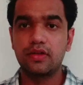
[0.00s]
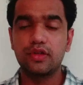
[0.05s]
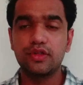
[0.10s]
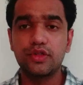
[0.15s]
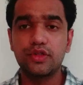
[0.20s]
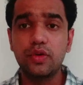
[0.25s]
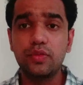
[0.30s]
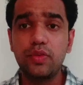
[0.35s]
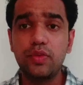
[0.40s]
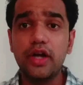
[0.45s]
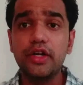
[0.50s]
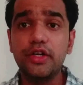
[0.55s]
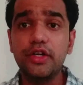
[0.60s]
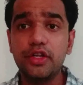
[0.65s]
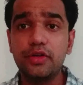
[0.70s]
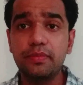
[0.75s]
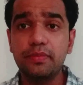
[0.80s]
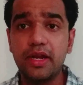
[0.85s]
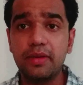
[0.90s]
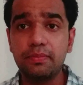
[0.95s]
So what do
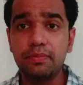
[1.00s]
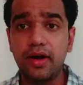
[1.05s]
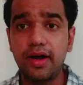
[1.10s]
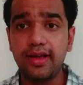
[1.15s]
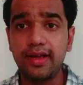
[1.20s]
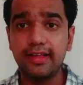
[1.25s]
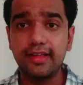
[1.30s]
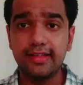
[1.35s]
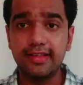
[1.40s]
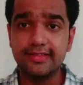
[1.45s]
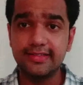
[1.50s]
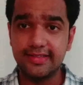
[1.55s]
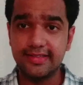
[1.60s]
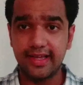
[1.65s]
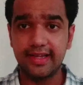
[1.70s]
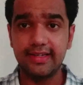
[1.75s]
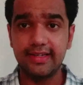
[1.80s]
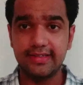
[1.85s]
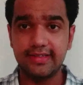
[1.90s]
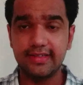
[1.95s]
you mean by
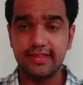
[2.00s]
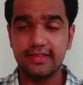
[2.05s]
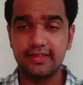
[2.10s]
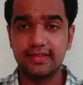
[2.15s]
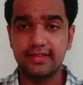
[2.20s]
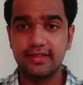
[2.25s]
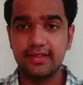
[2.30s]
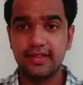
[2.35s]
skeleton?